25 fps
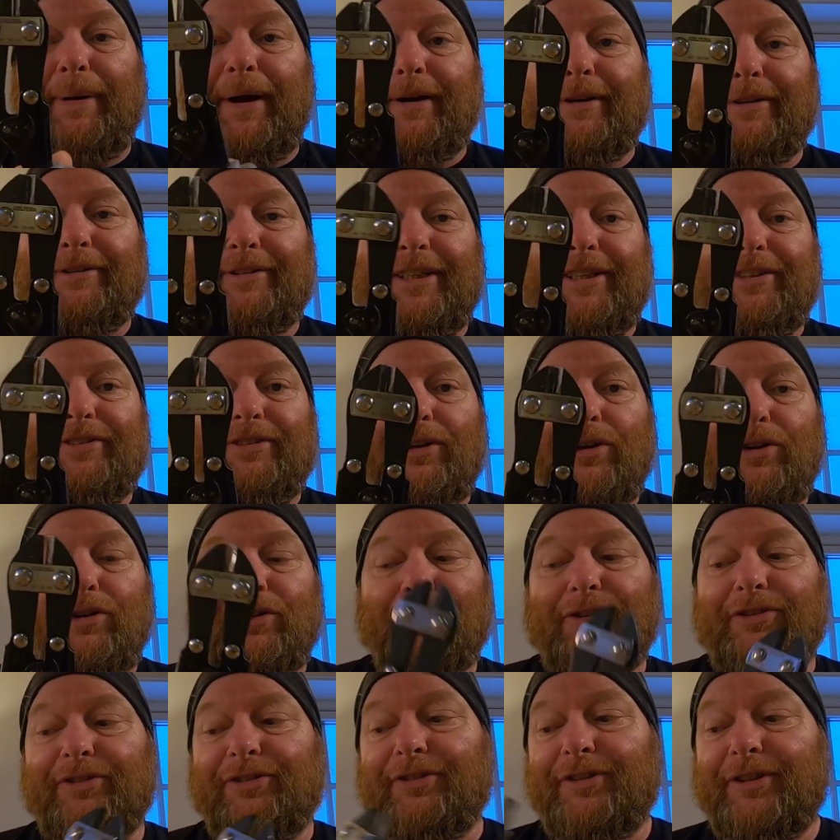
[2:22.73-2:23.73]
pair of decent
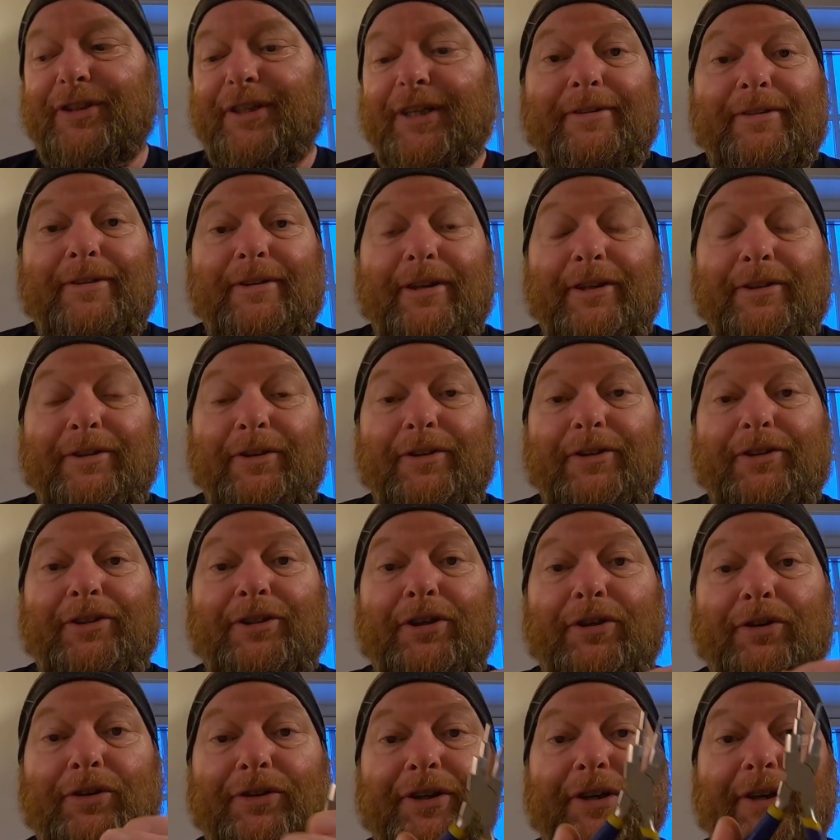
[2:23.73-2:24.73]
cutters. Another
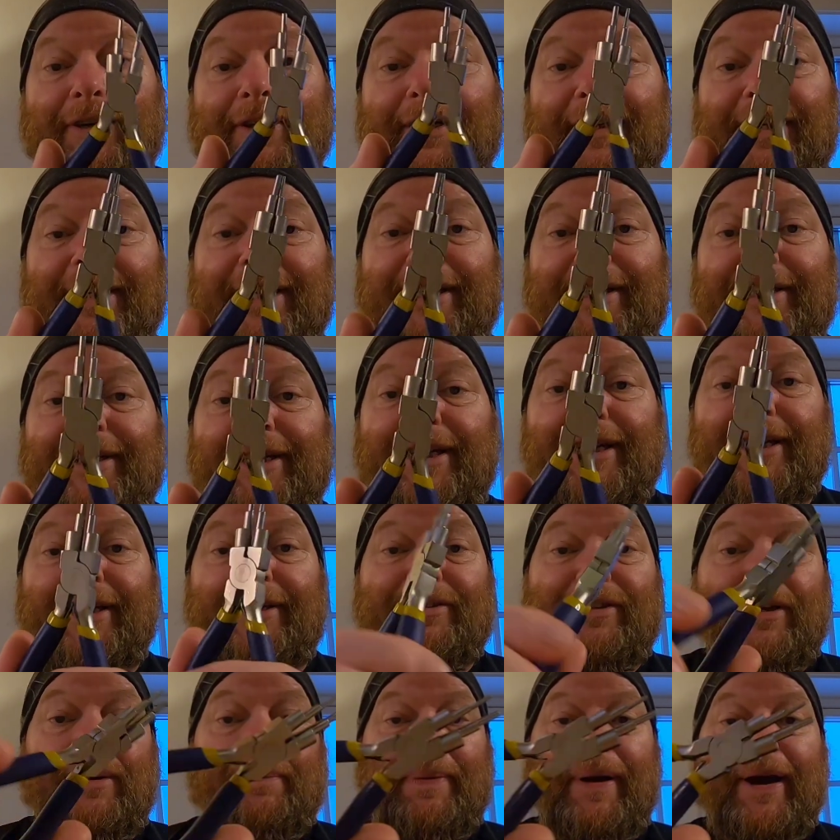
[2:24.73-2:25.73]
tool you're going to need
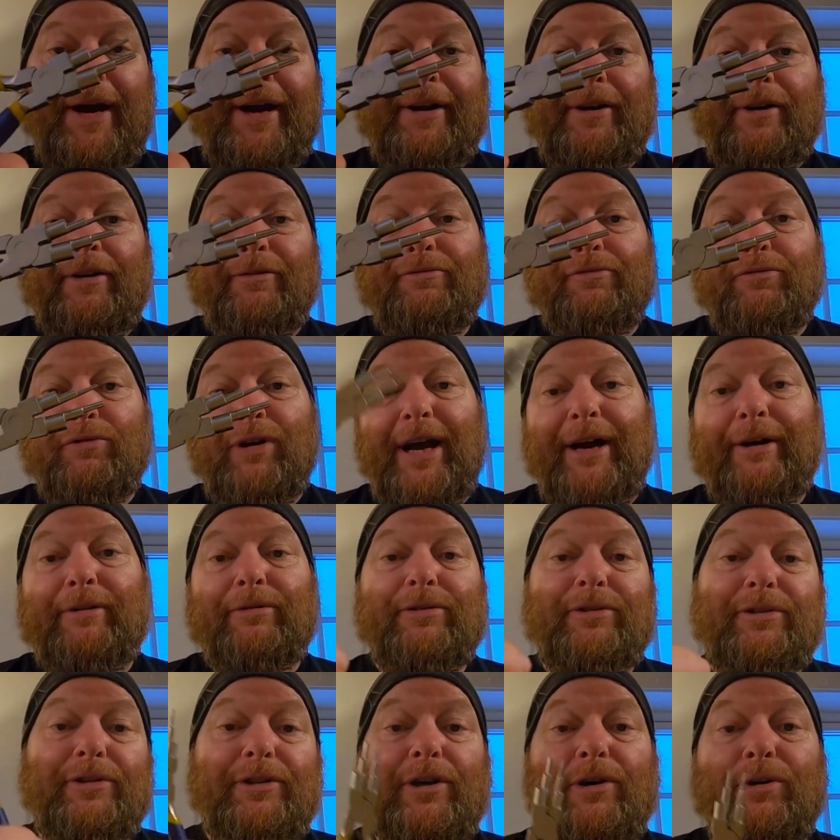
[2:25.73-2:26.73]
is a pair of
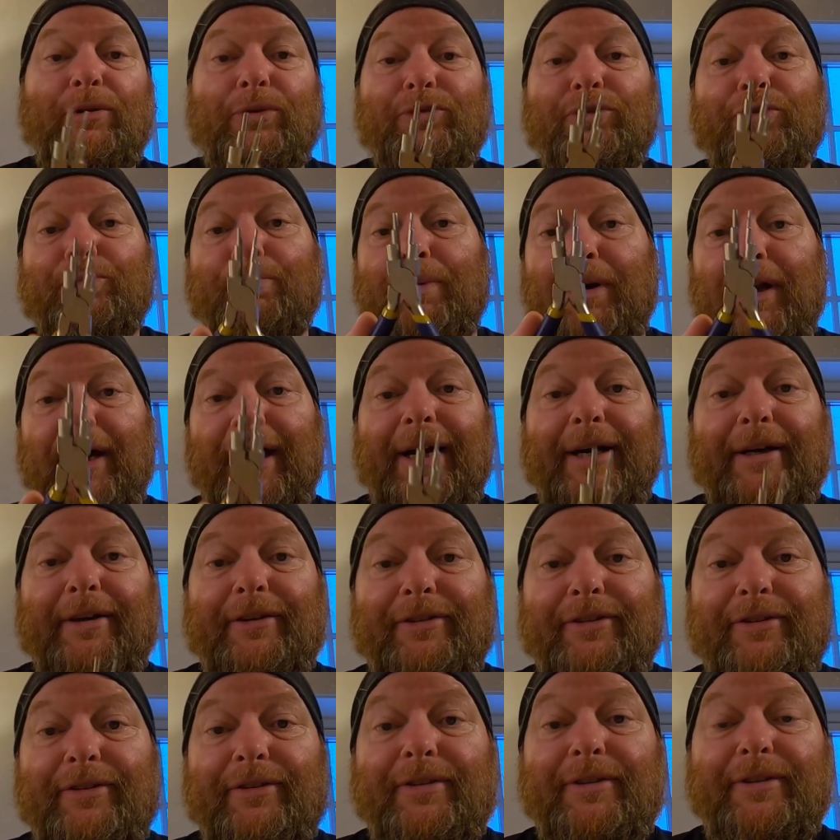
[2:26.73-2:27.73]
round nose
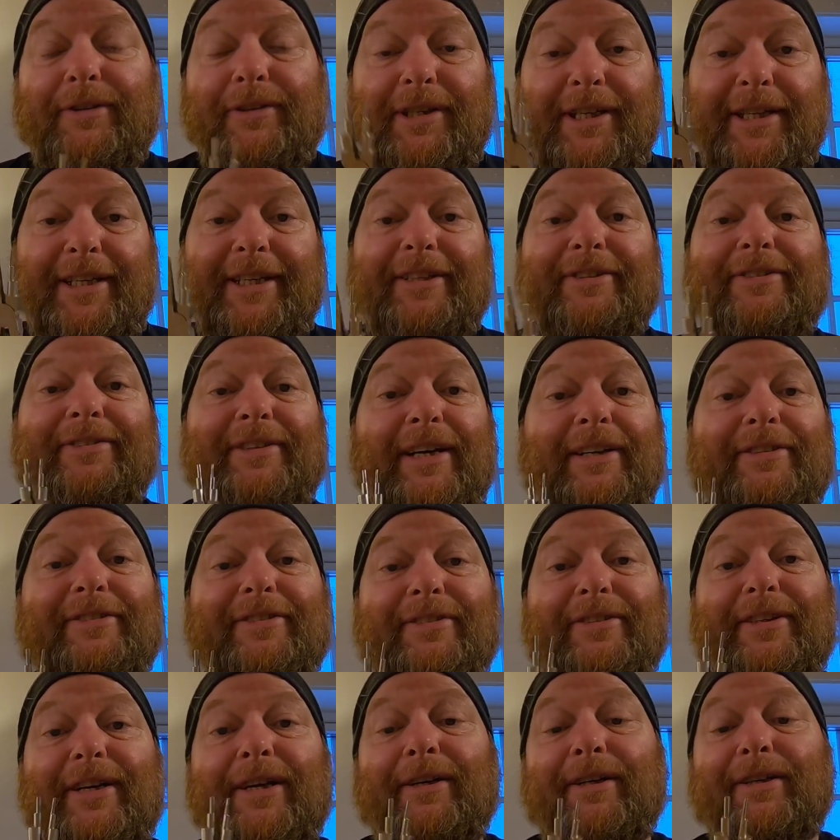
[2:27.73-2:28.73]
pliers. It is
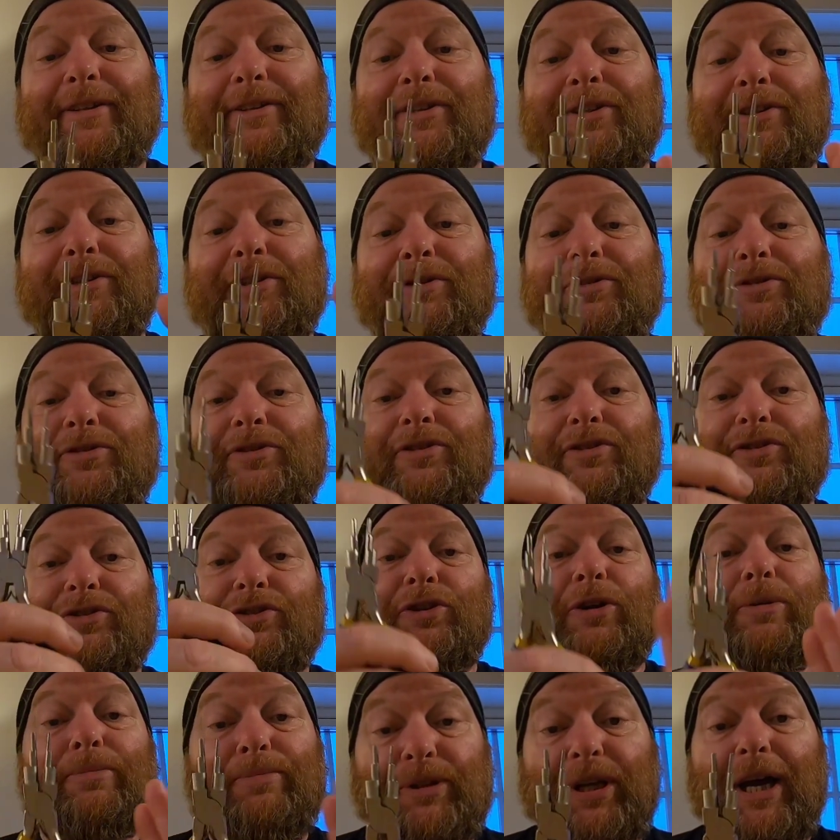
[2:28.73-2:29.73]
necessary to use
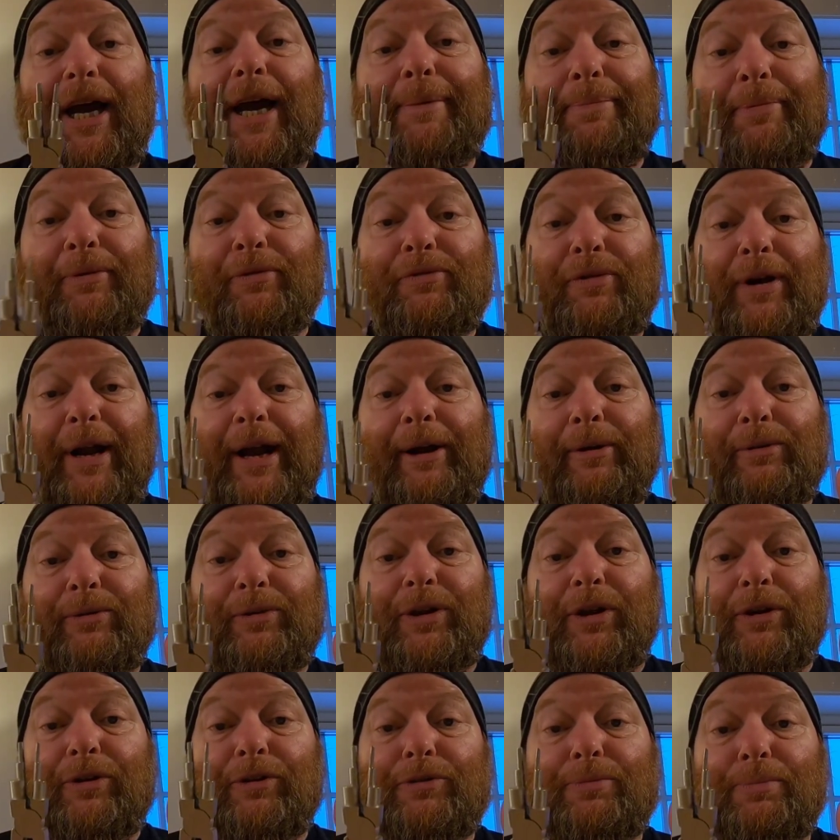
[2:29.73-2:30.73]
some type of round
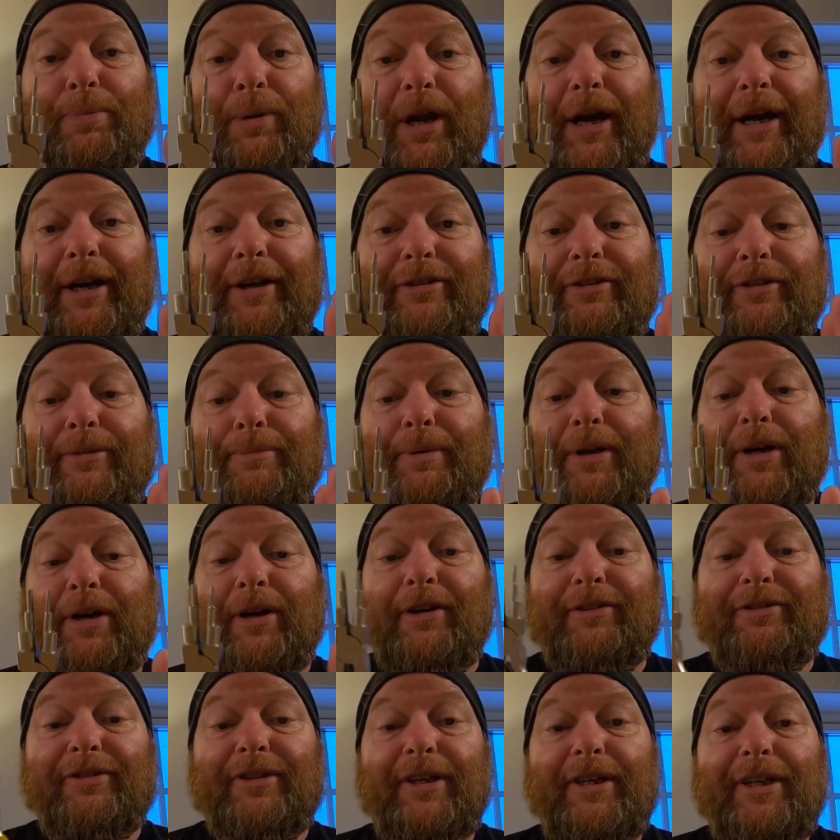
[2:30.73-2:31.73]
nose pliers,
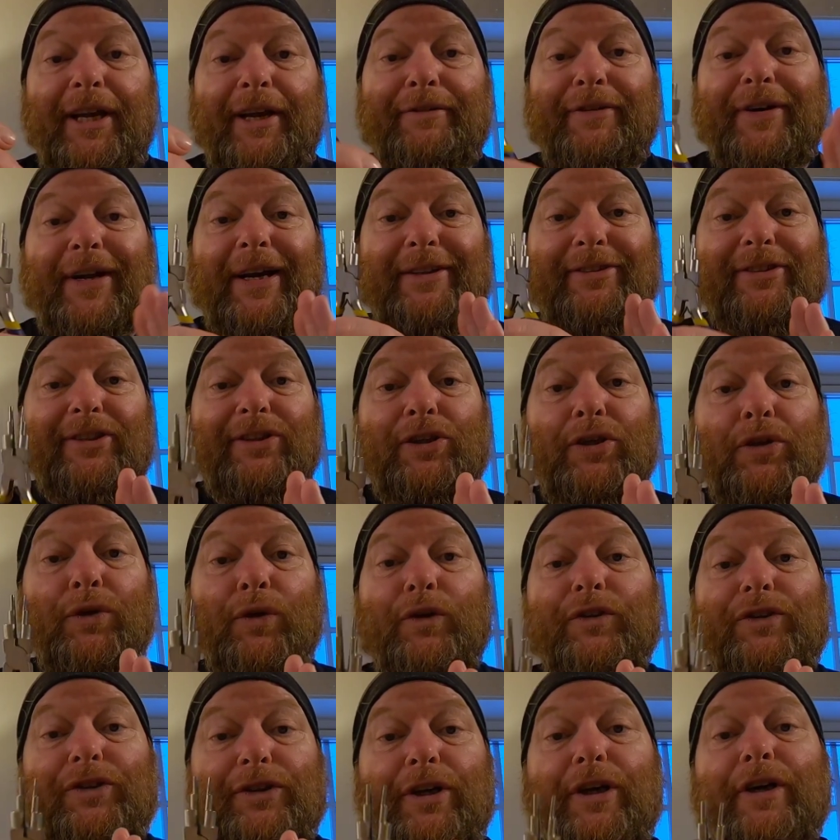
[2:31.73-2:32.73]
because if it has a
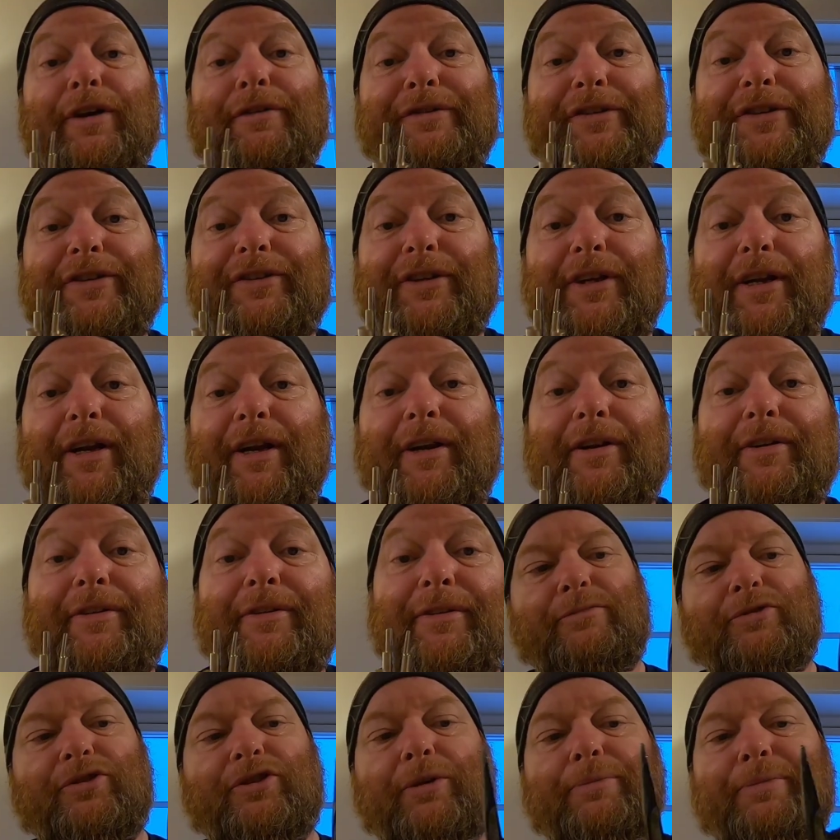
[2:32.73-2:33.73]
tool surface in it,
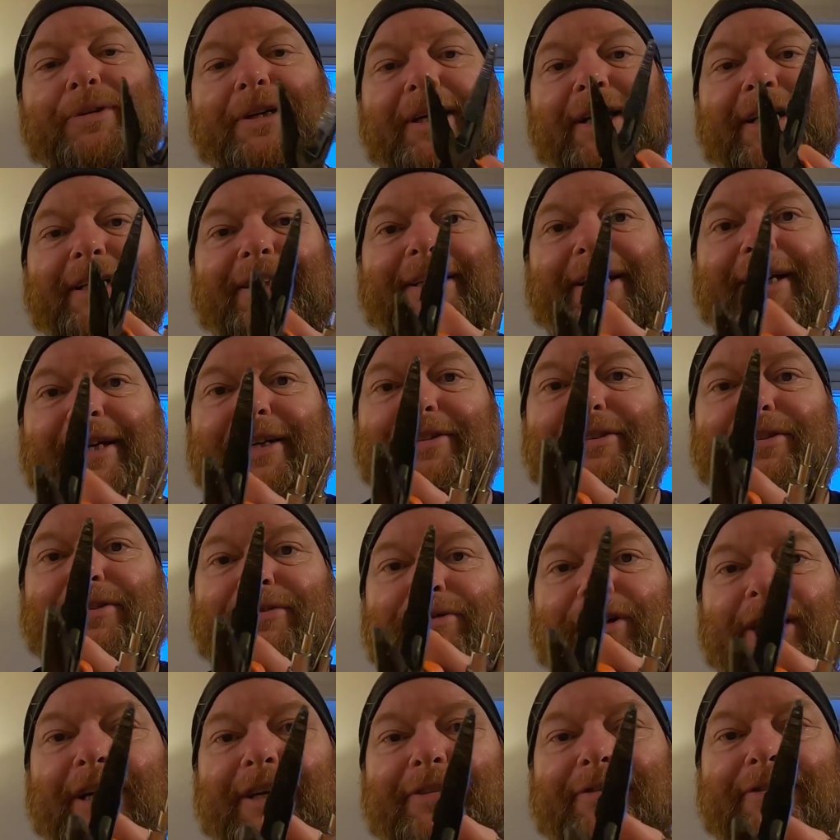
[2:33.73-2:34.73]
something like this,
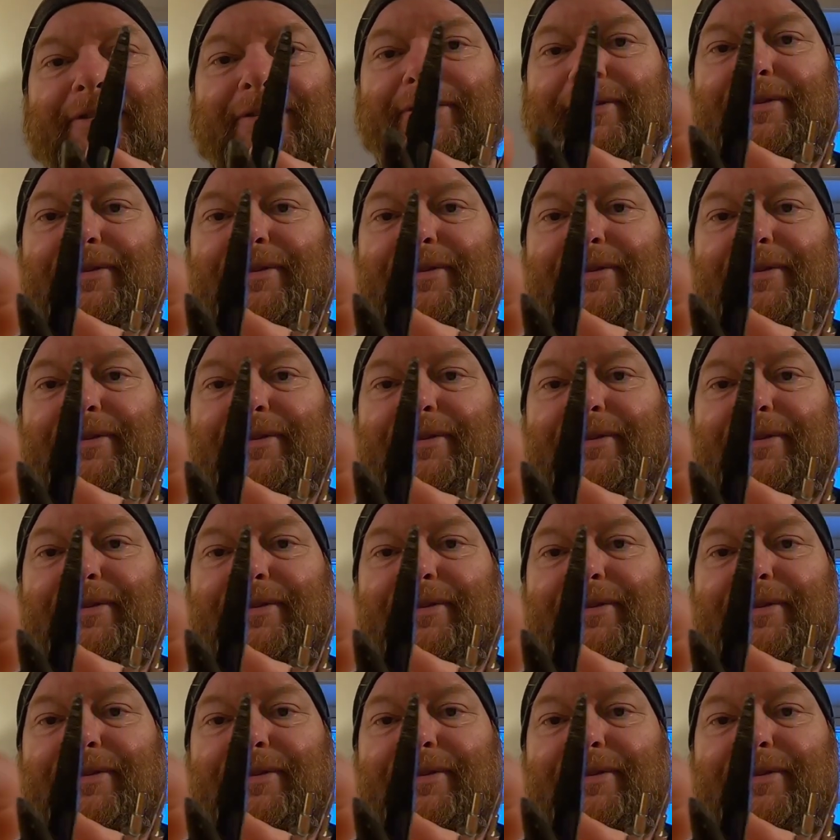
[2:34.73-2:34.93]
right,